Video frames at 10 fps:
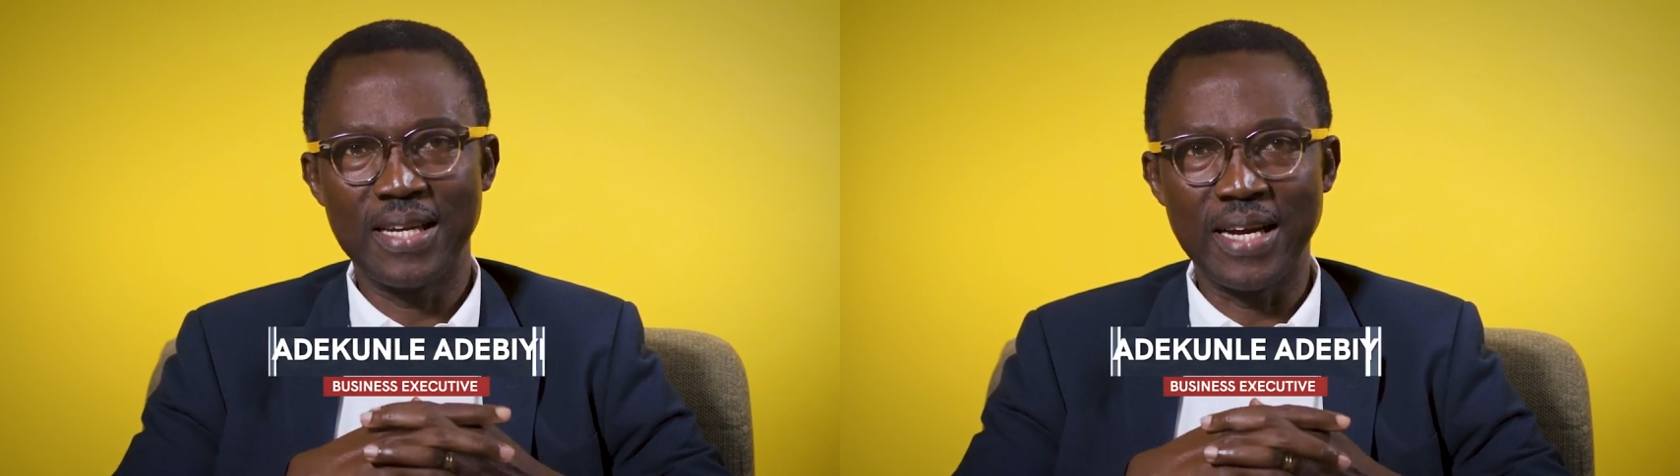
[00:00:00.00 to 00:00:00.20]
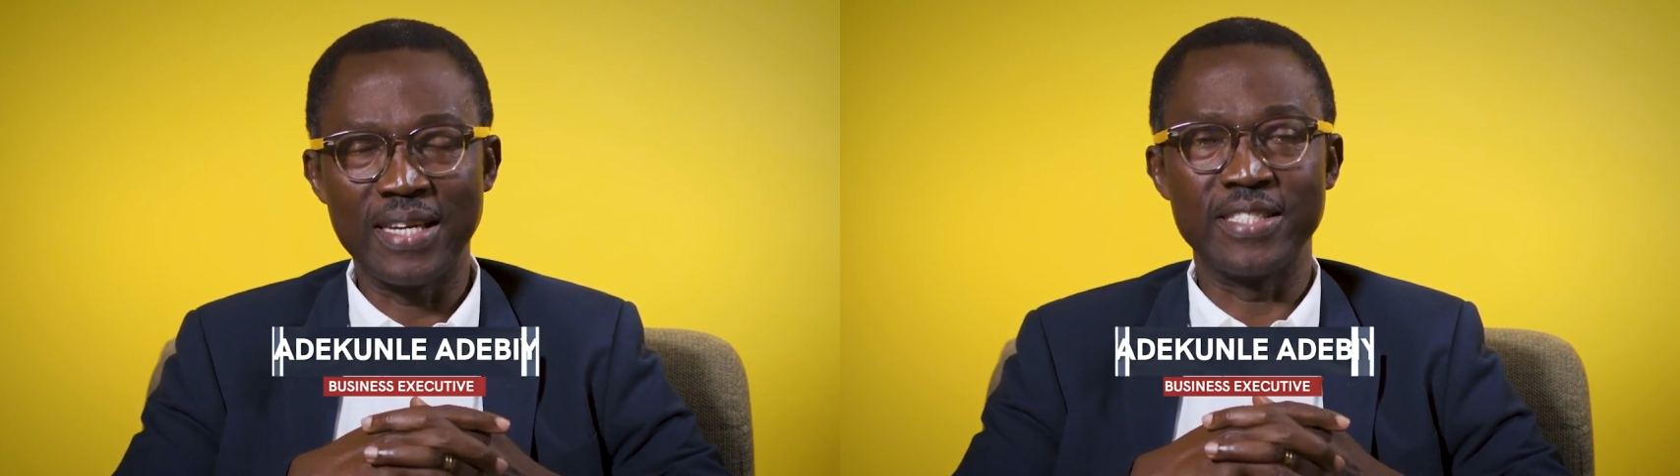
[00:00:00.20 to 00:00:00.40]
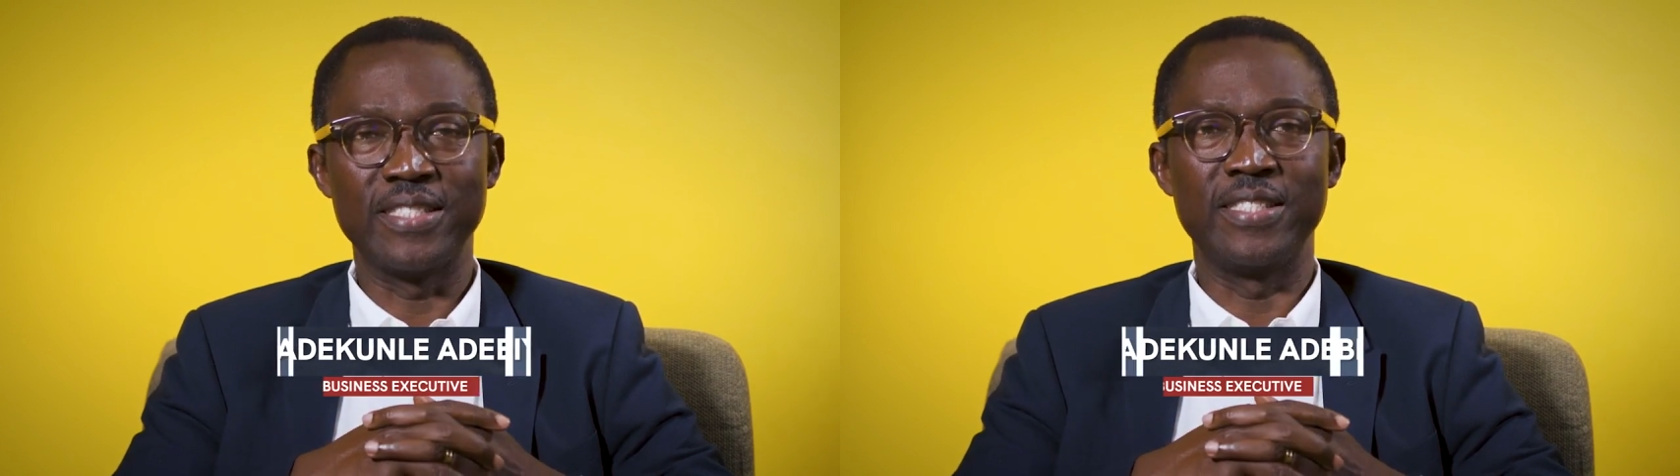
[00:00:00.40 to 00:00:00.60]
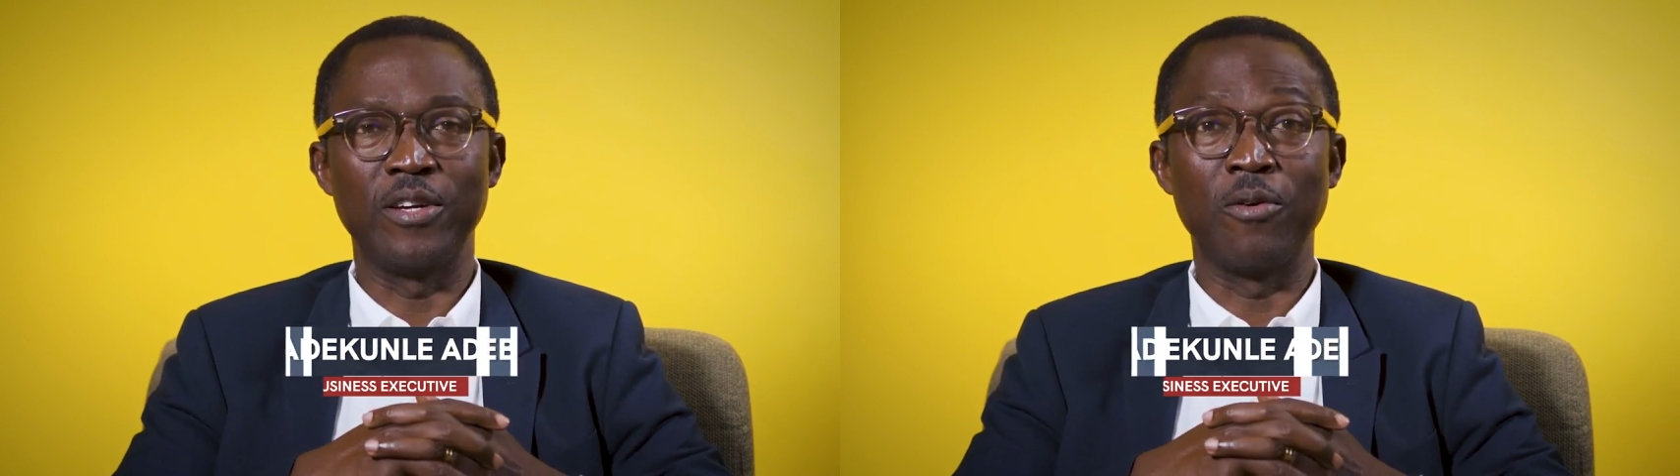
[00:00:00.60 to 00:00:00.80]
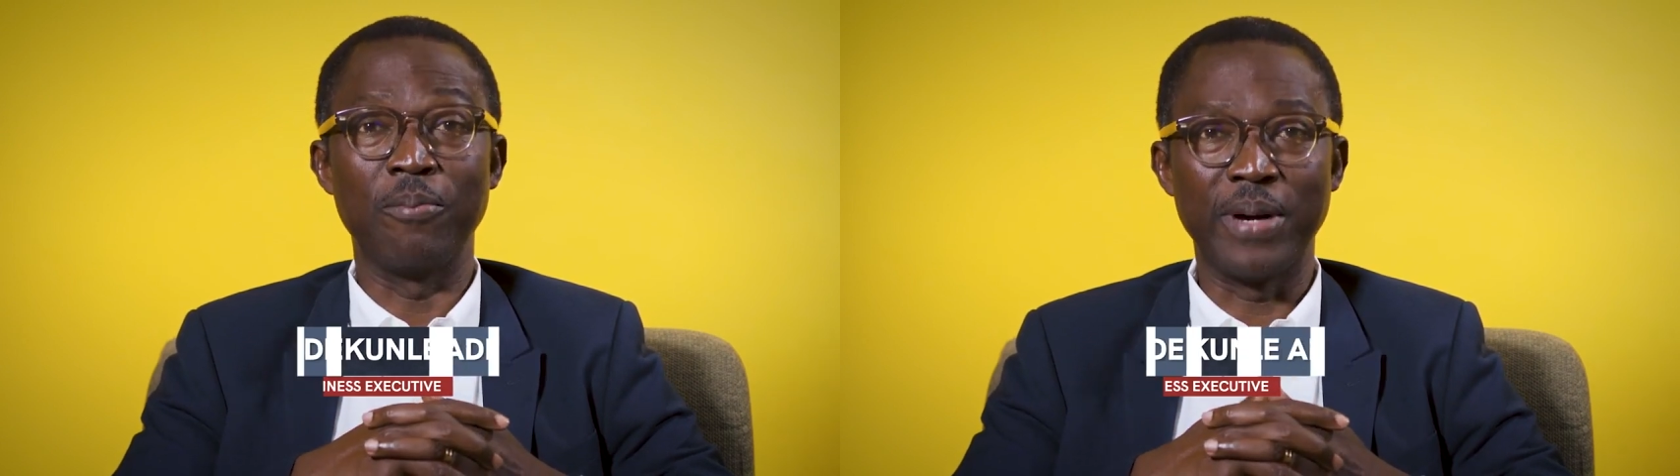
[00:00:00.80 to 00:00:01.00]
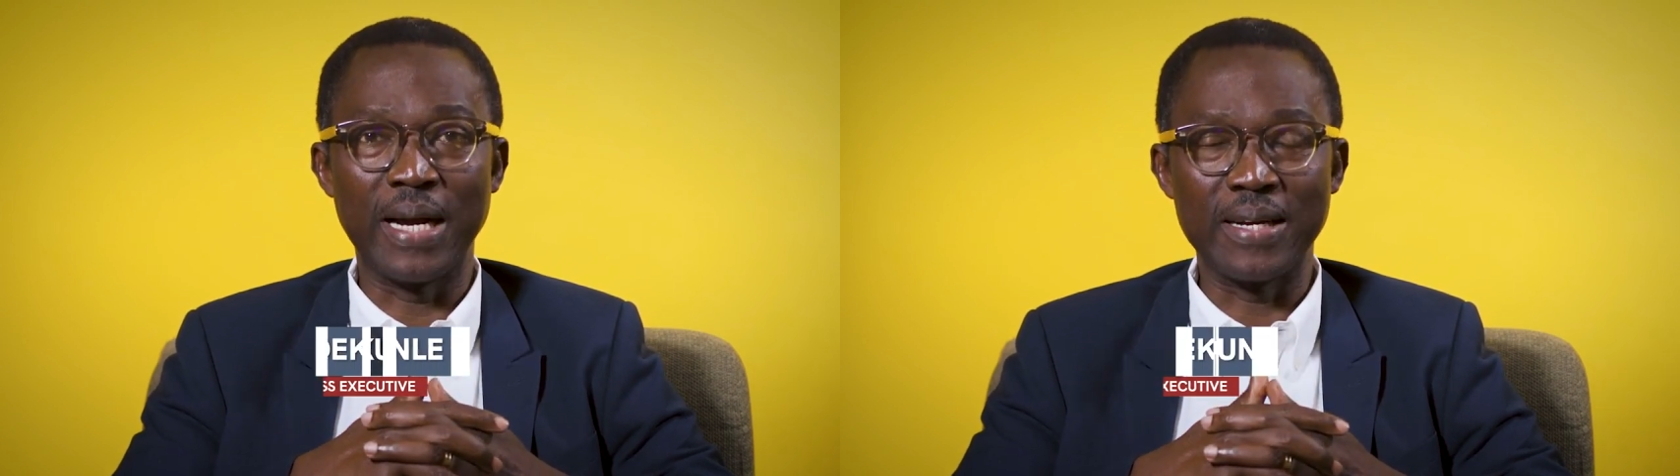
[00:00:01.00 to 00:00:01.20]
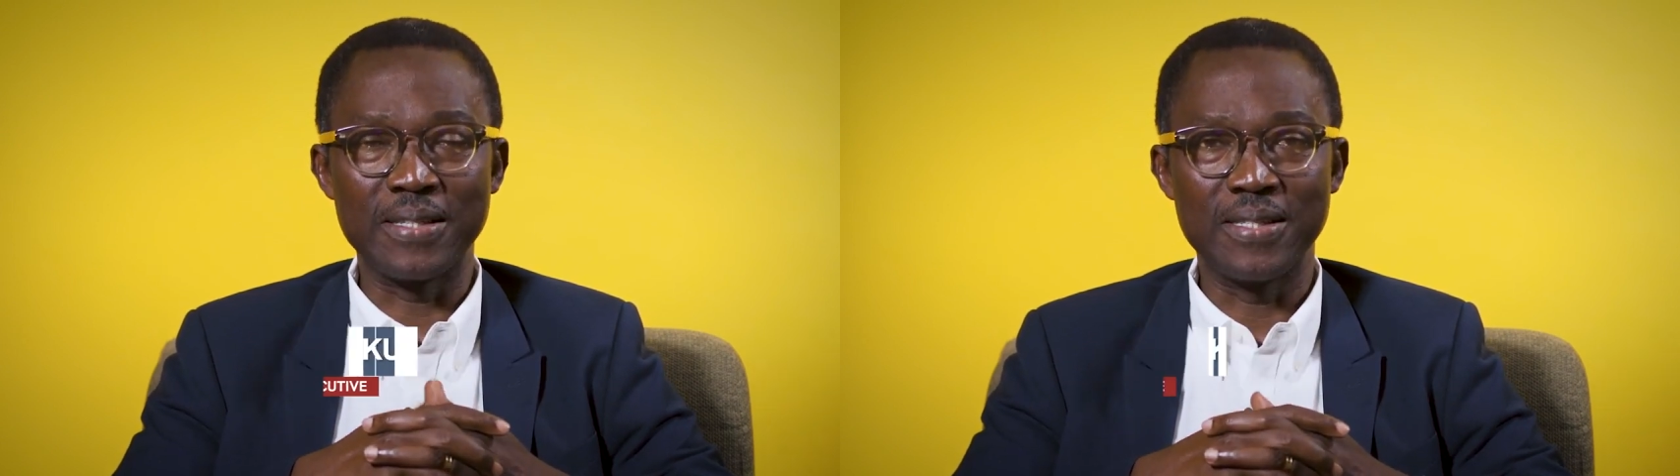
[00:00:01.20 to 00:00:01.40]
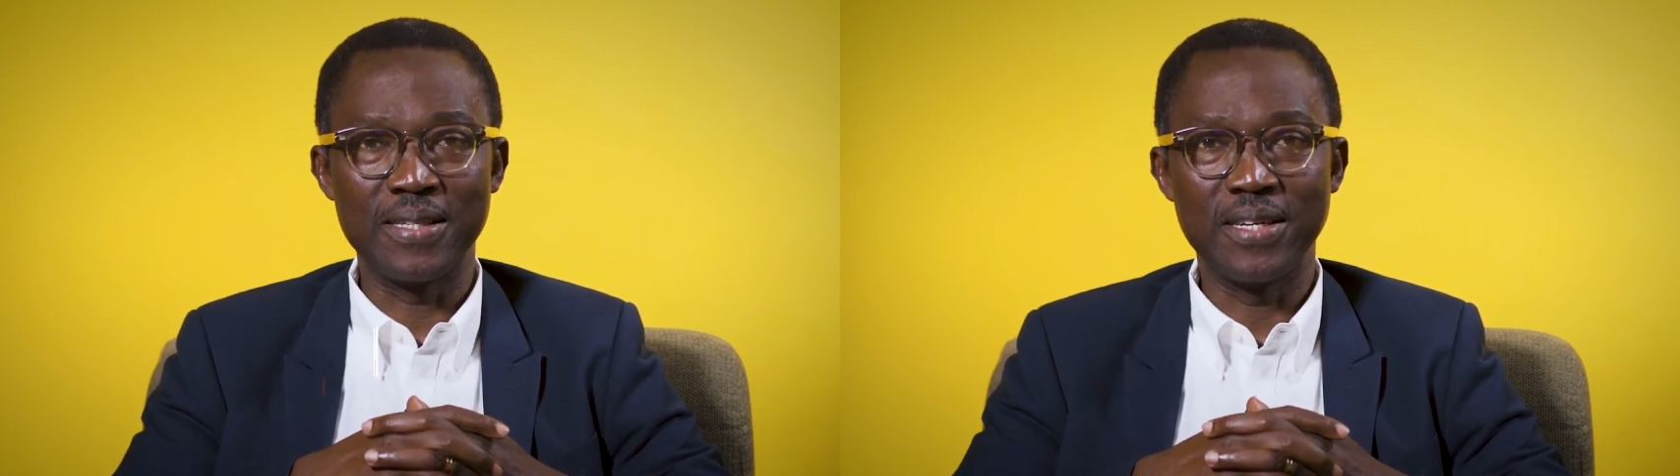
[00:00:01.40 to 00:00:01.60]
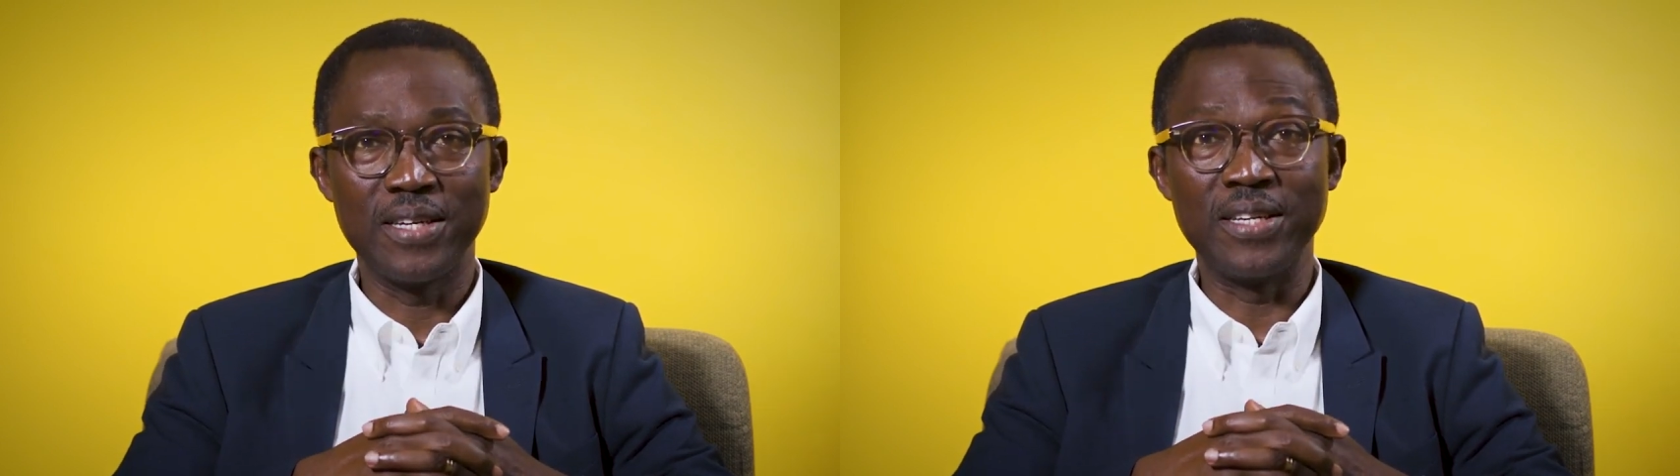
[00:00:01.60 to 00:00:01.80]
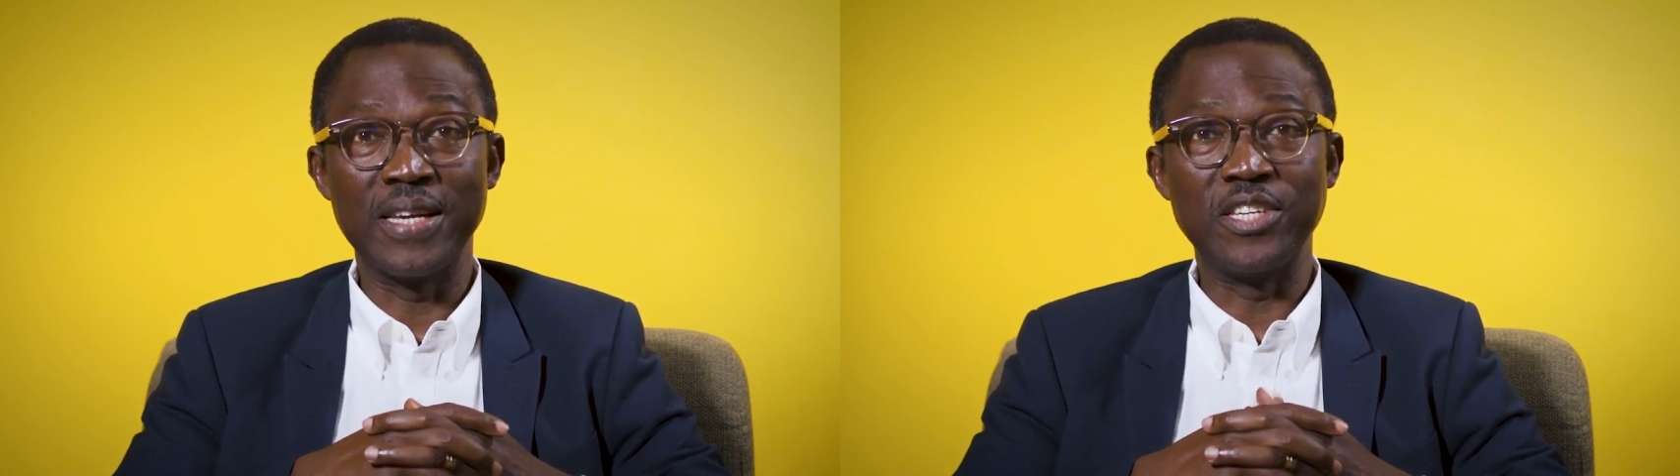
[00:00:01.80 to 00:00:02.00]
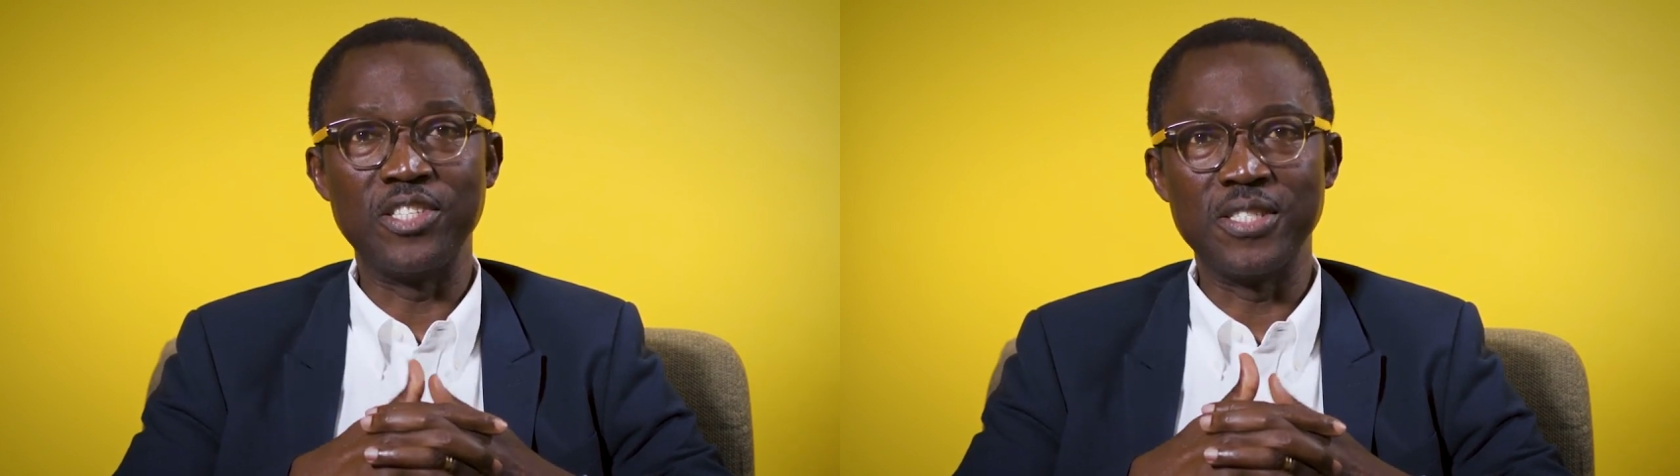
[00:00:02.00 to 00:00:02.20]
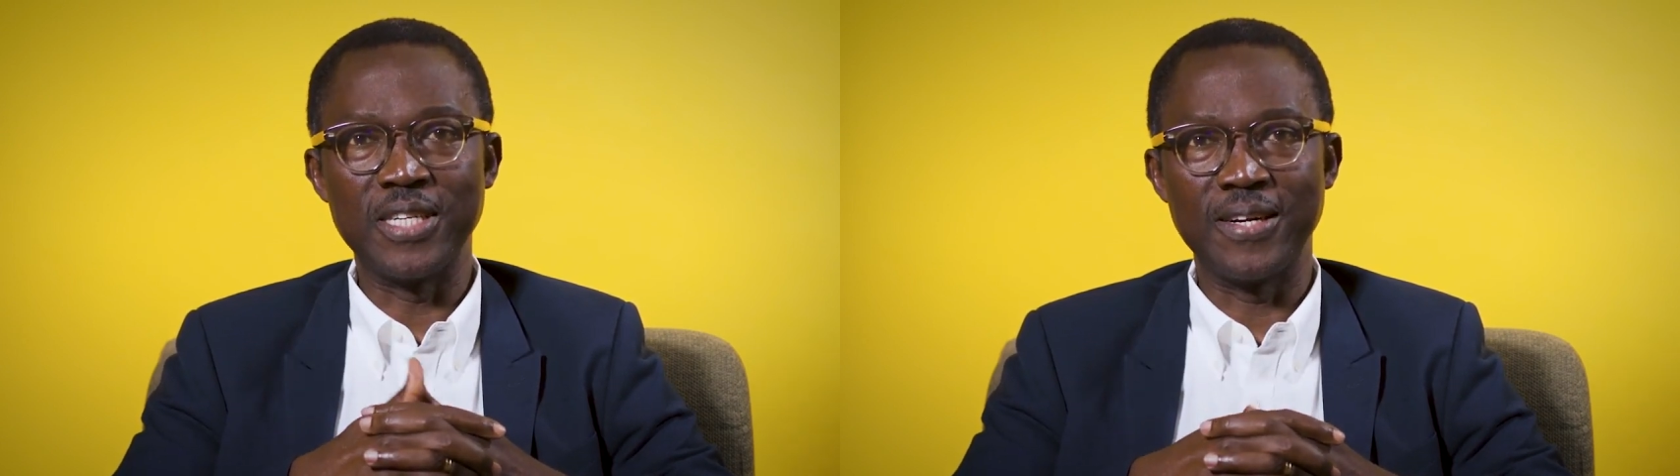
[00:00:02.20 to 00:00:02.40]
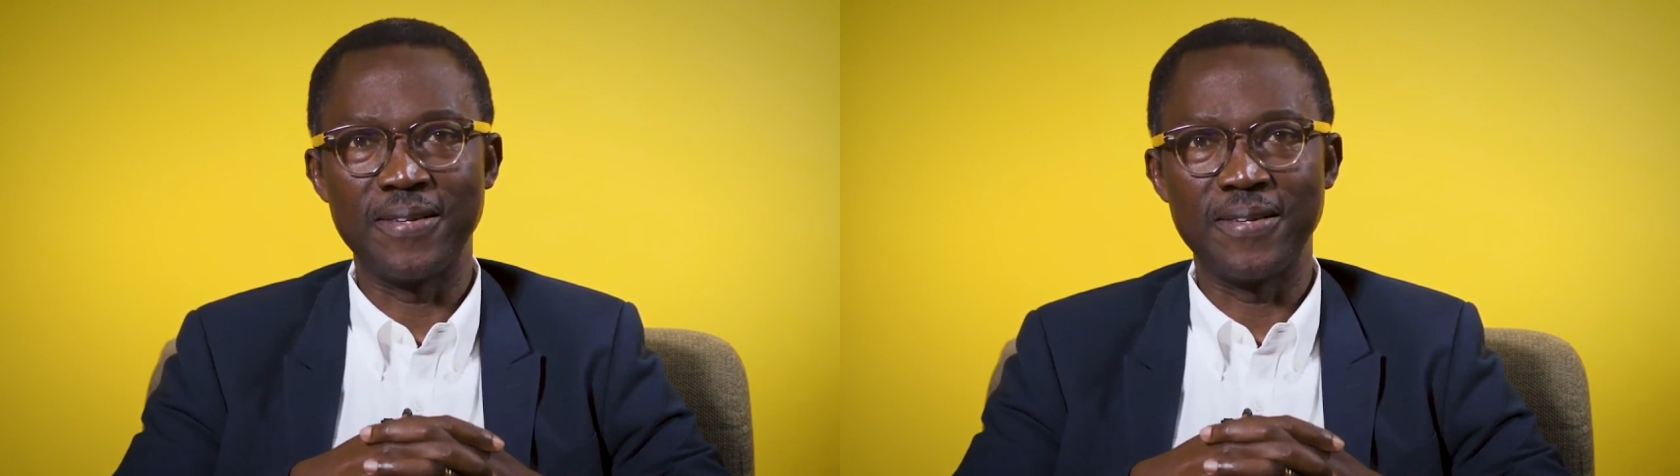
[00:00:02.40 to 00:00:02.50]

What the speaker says: and the unbanked in Nigeria.